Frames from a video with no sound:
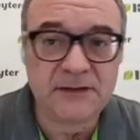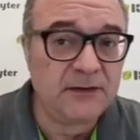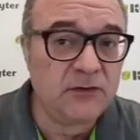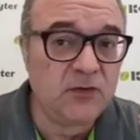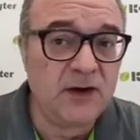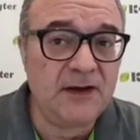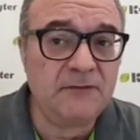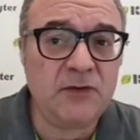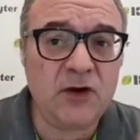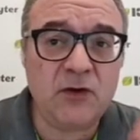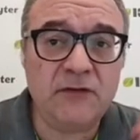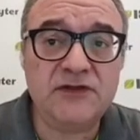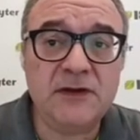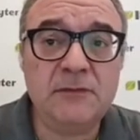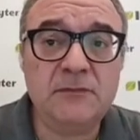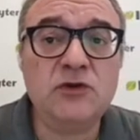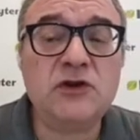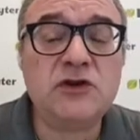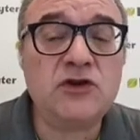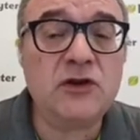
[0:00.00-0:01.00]
Wet bulb
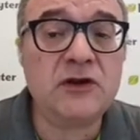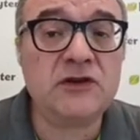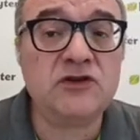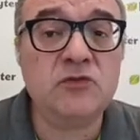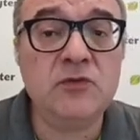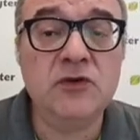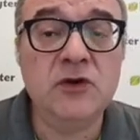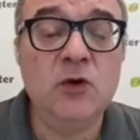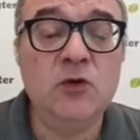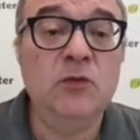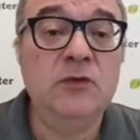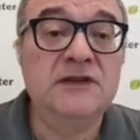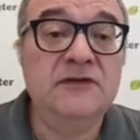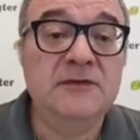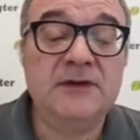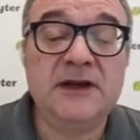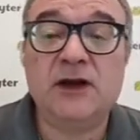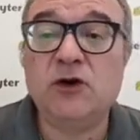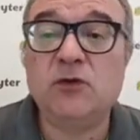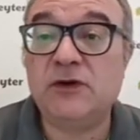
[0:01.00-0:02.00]
temperatures will always
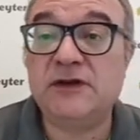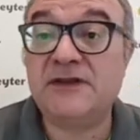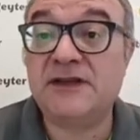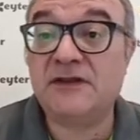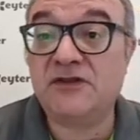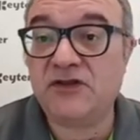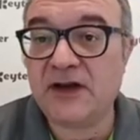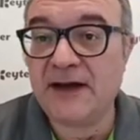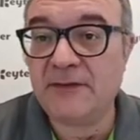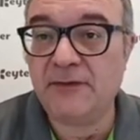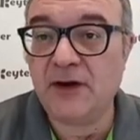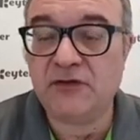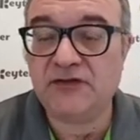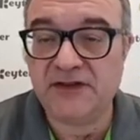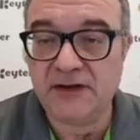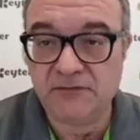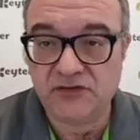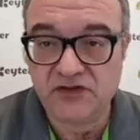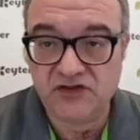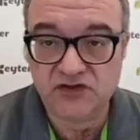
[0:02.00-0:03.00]
be lower than dry bulb
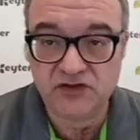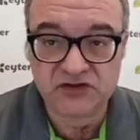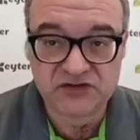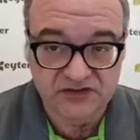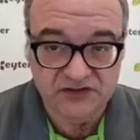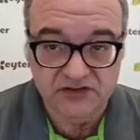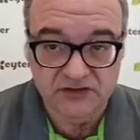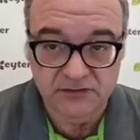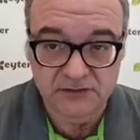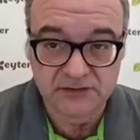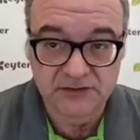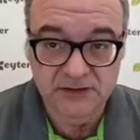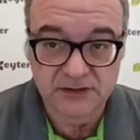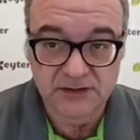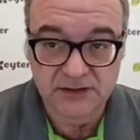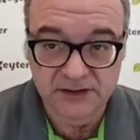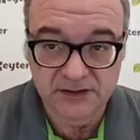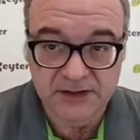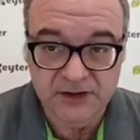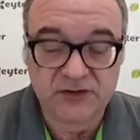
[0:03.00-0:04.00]
temperatures,
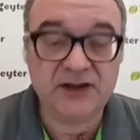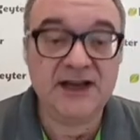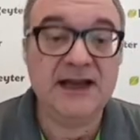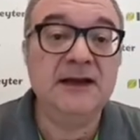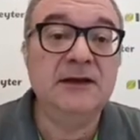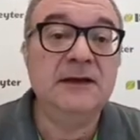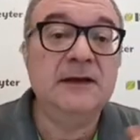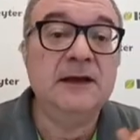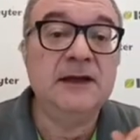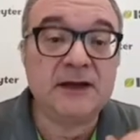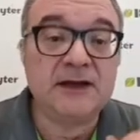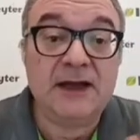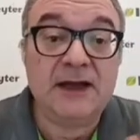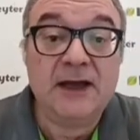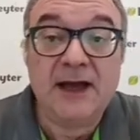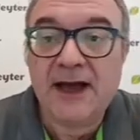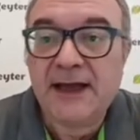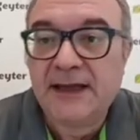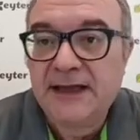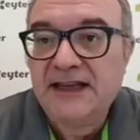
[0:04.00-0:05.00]
okay?
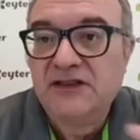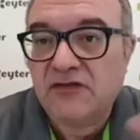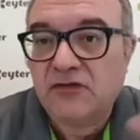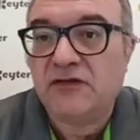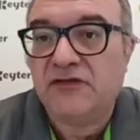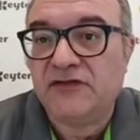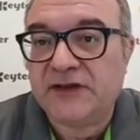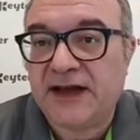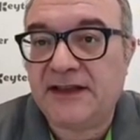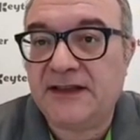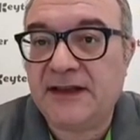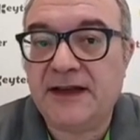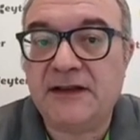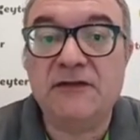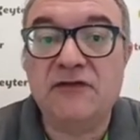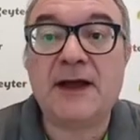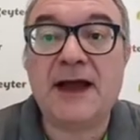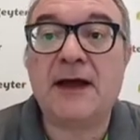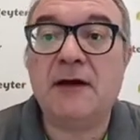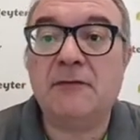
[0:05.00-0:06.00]
Unless we find an
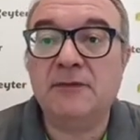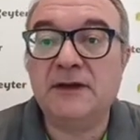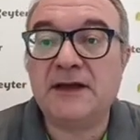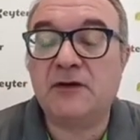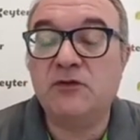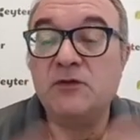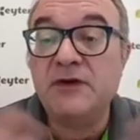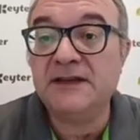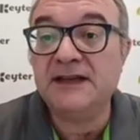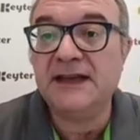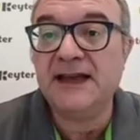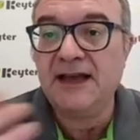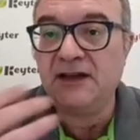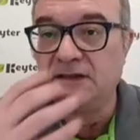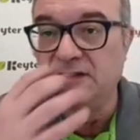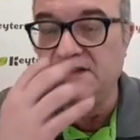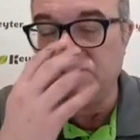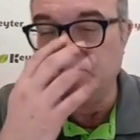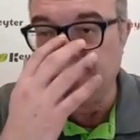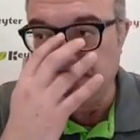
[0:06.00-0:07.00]
environment where the air
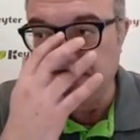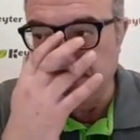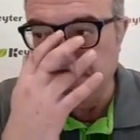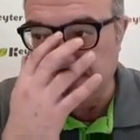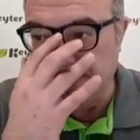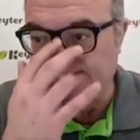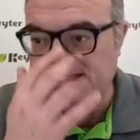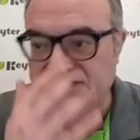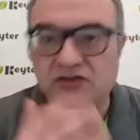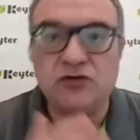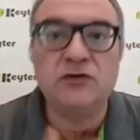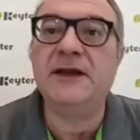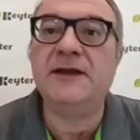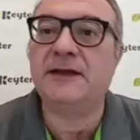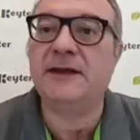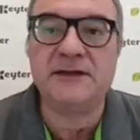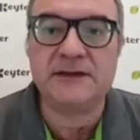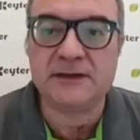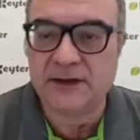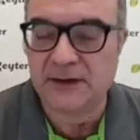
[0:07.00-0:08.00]
is completely
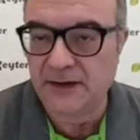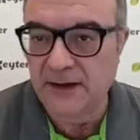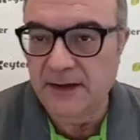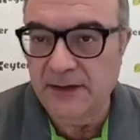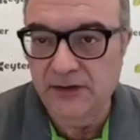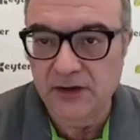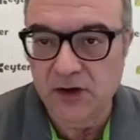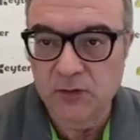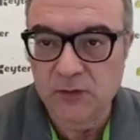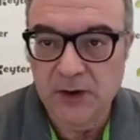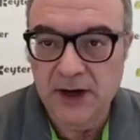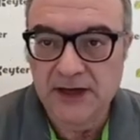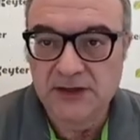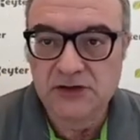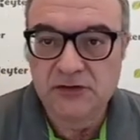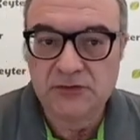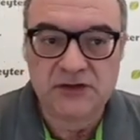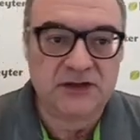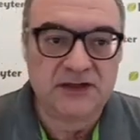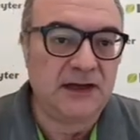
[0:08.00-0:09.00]
saturated. No
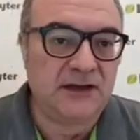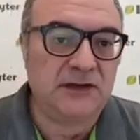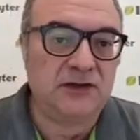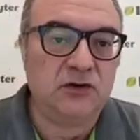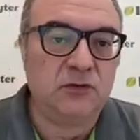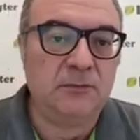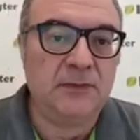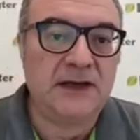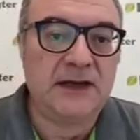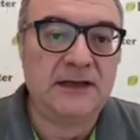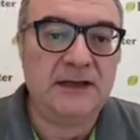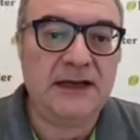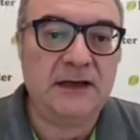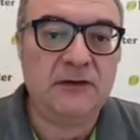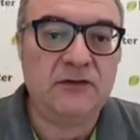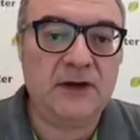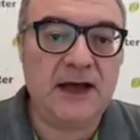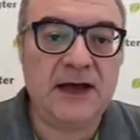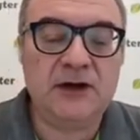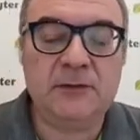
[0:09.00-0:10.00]
100% humidity
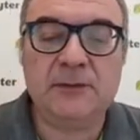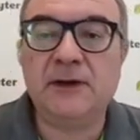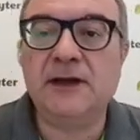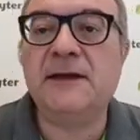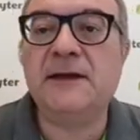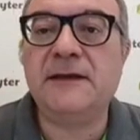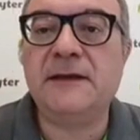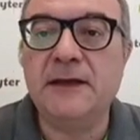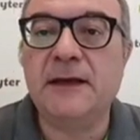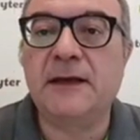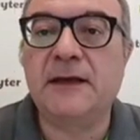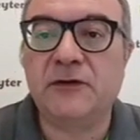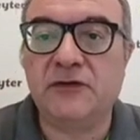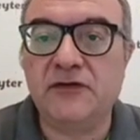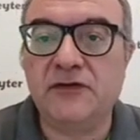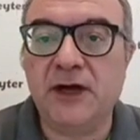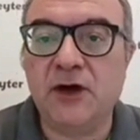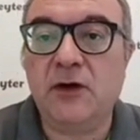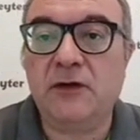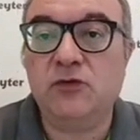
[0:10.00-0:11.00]
environment
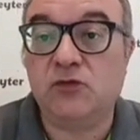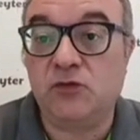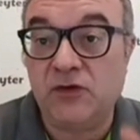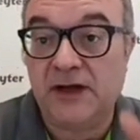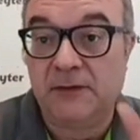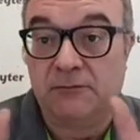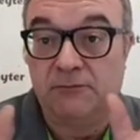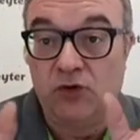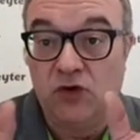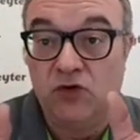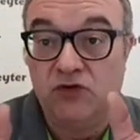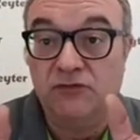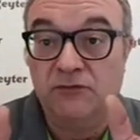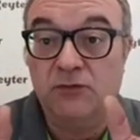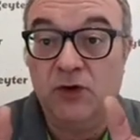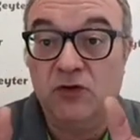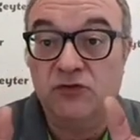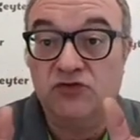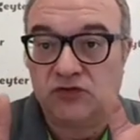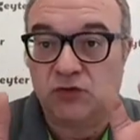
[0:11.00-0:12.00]
found where both
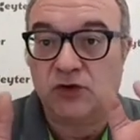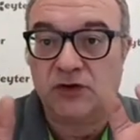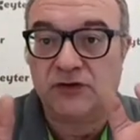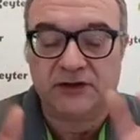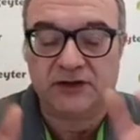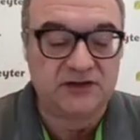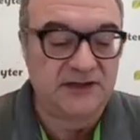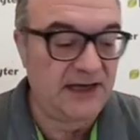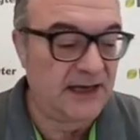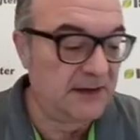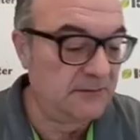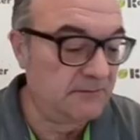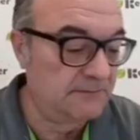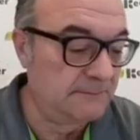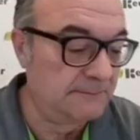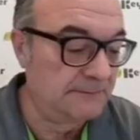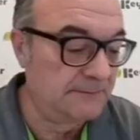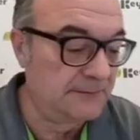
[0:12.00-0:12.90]
bulbs work the same.